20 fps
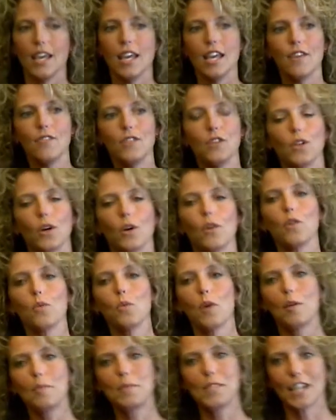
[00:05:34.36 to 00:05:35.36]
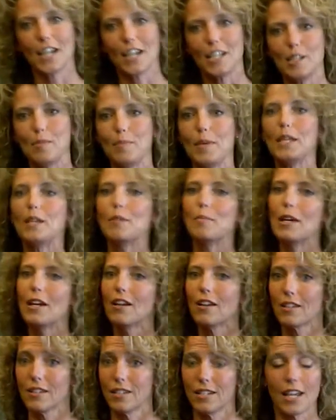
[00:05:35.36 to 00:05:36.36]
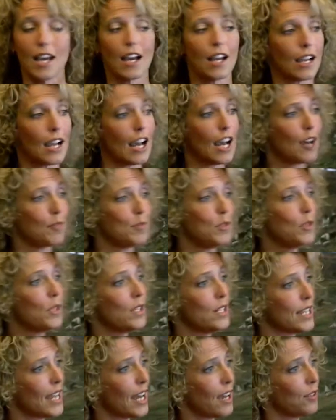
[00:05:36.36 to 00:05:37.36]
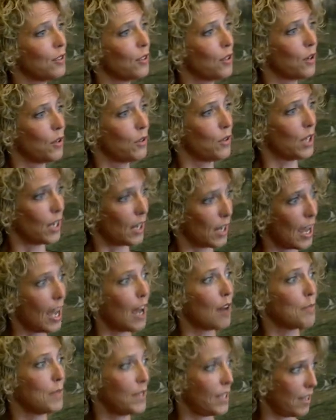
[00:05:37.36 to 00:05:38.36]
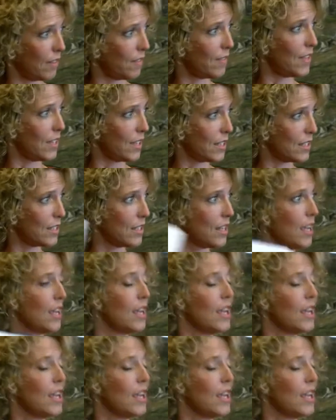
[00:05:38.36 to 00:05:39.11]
If you go to the website, speakamerica.com, you can download a copy of this.